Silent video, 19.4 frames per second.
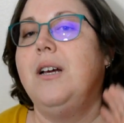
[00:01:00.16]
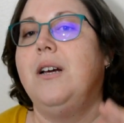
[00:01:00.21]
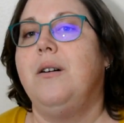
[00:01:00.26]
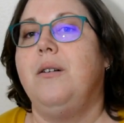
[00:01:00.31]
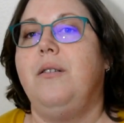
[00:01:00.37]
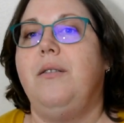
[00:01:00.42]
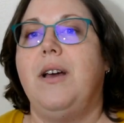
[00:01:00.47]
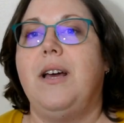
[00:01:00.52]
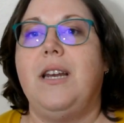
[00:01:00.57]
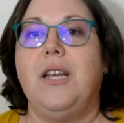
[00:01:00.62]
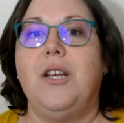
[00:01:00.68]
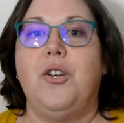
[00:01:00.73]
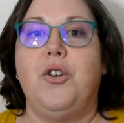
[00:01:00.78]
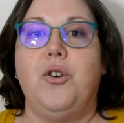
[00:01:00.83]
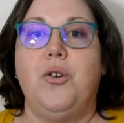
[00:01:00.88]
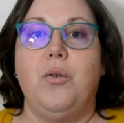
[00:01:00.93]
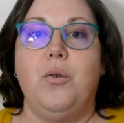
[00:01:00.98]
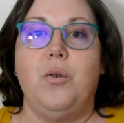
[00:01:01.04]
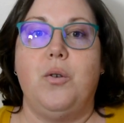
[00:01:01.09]
we've had
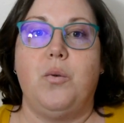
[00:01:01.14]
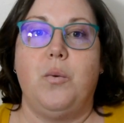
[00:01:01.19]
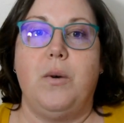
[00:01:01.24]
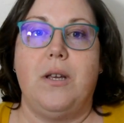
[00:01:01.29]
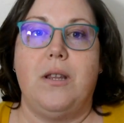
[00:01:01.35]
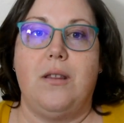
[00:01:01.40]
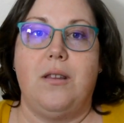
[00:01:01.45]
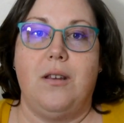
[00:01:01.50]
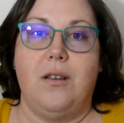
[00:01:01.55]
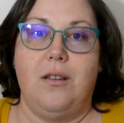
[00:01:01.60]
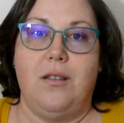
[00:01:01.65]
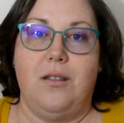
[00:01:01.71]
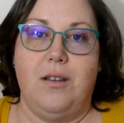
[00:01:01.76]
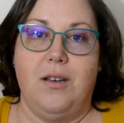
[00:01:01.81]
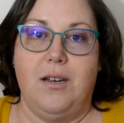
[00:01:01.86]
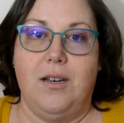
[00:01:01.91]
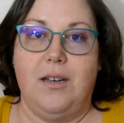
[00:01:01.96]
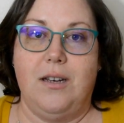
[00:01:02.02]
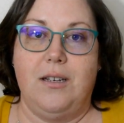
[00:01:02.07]
issues with
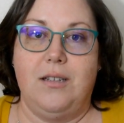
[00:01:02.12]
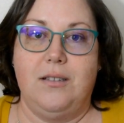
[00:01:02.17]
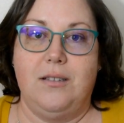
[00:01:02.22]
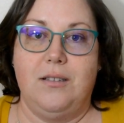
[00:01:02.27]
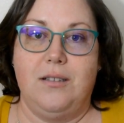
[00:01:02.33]
the